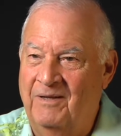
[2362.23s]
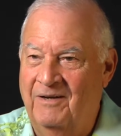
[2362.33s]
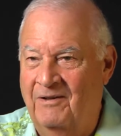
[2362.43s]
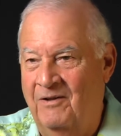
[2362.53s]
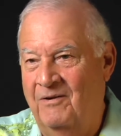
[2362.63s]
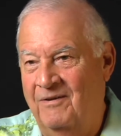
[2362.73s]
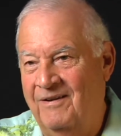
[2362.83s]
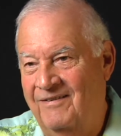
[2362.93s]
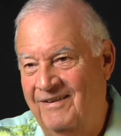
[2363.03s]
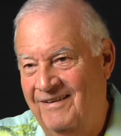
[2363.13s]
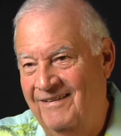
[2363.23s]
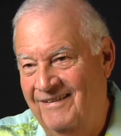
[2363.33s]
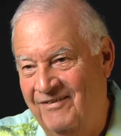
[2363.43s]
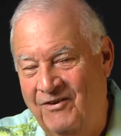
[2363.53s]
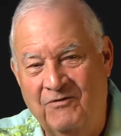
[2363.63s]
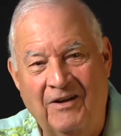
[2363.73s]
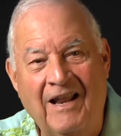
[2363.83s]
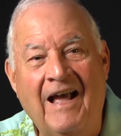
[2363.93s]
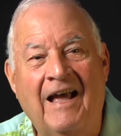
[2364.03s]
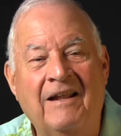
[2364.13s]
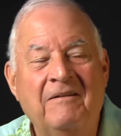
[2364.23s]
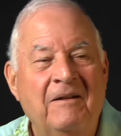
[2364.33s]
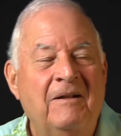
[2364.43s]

159. 59.